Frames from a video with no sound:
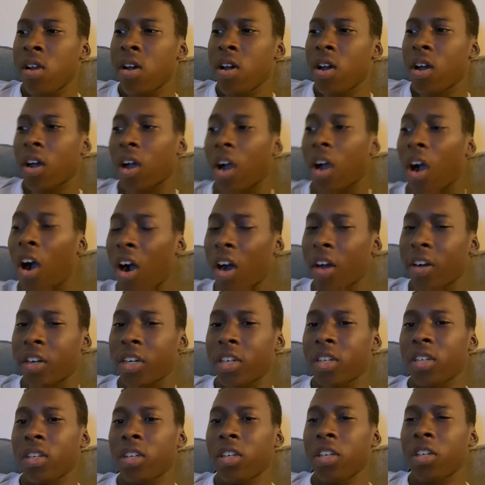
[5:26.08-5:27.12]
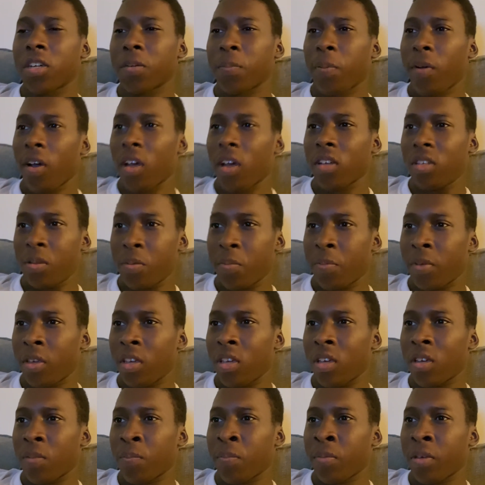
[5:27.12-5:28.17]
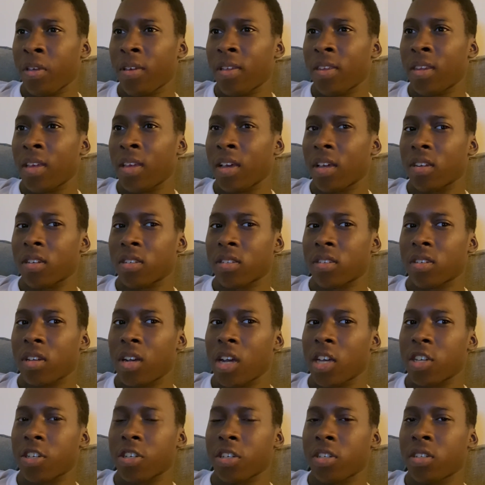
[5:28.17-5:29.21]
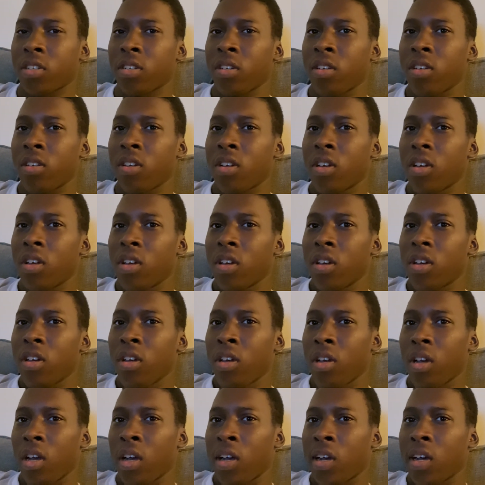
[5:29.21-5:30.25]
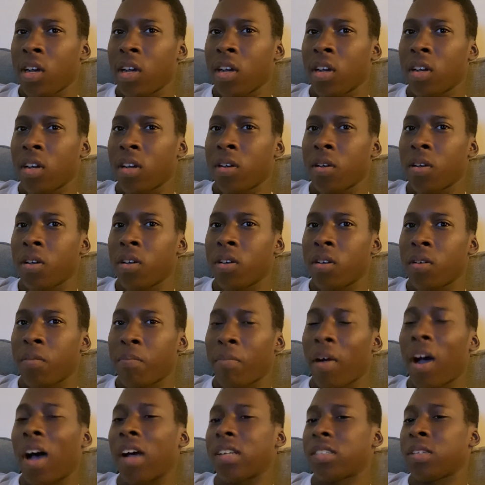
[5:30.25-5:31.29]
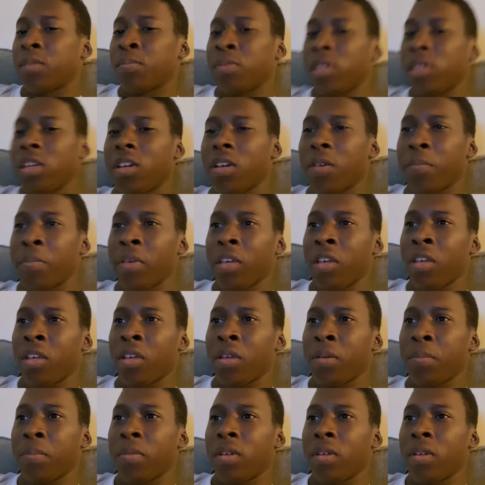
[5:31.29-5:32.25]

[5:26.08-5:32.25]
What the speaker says: Connor, he could possibly be in that discussion. Possibly Habib.